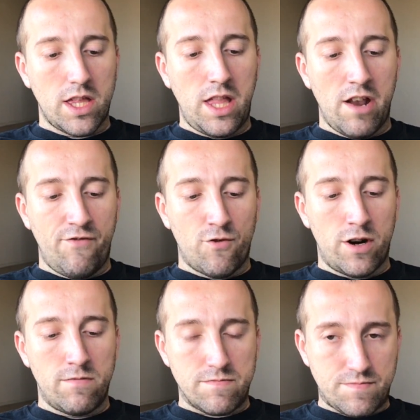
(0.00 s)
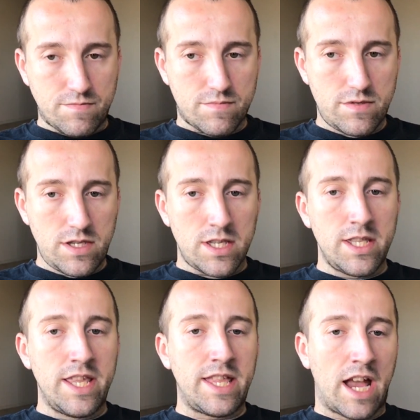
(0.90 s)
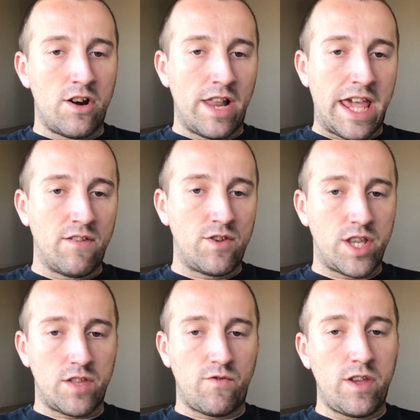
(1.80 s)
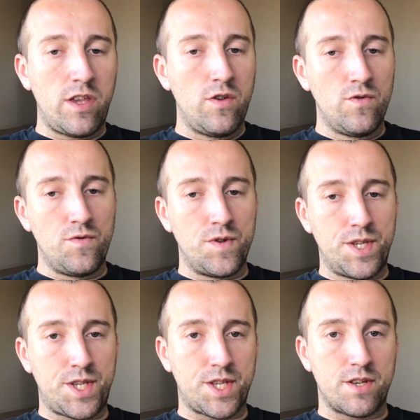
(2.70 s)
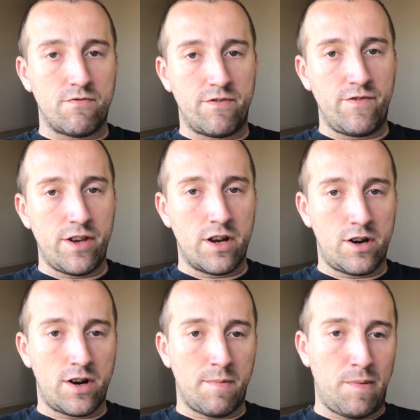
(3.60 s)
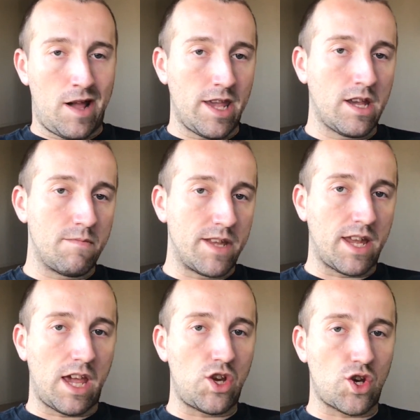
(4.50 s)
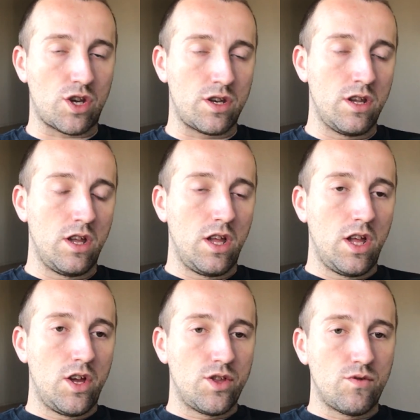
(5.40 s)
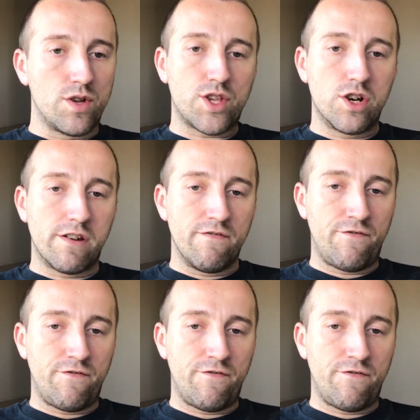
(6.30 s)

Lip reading: Therefore, the entire language that we use when we are applying communication to a certain